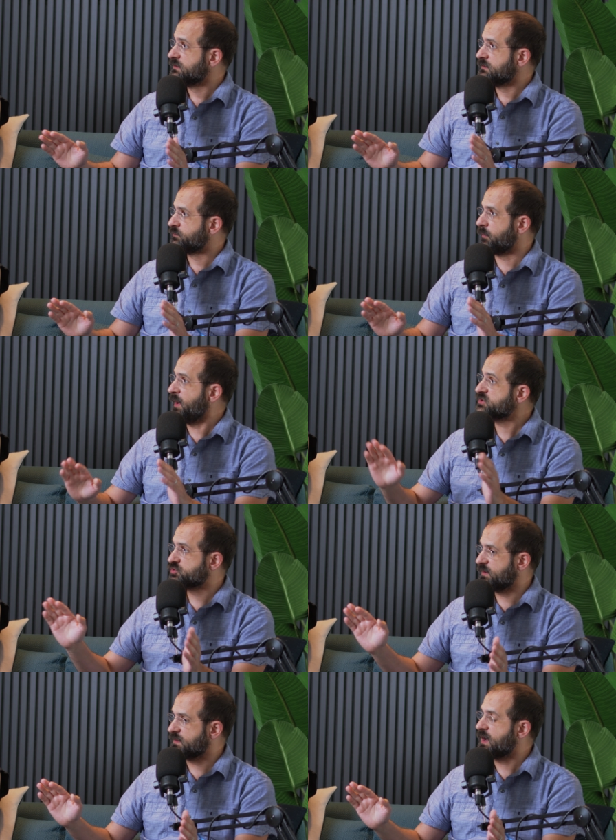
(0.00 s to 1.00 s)

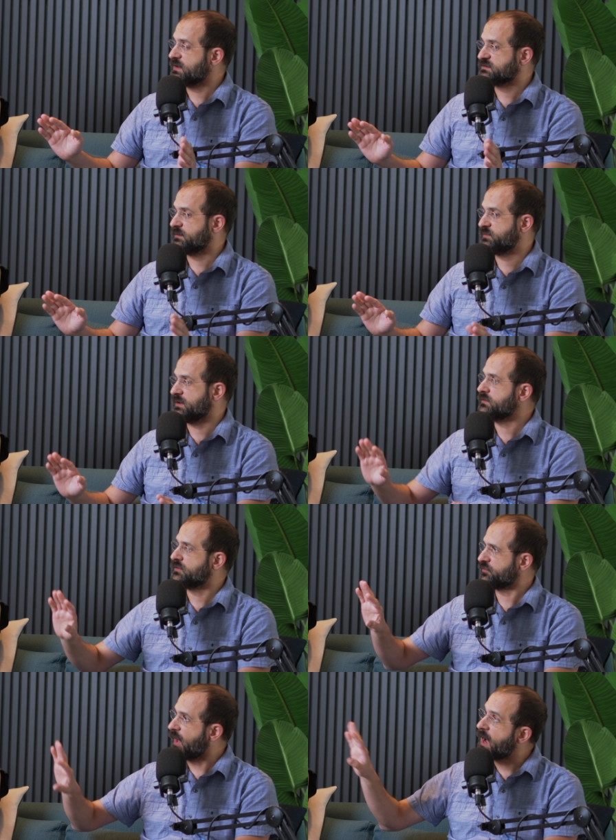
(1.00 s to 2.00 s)
perpetuate the concept that
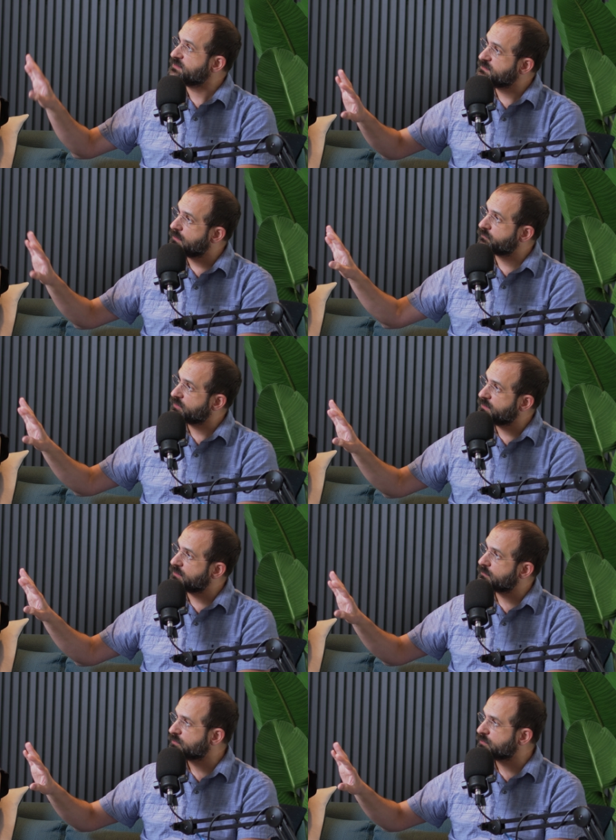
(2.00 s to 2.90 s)
there's IT over here,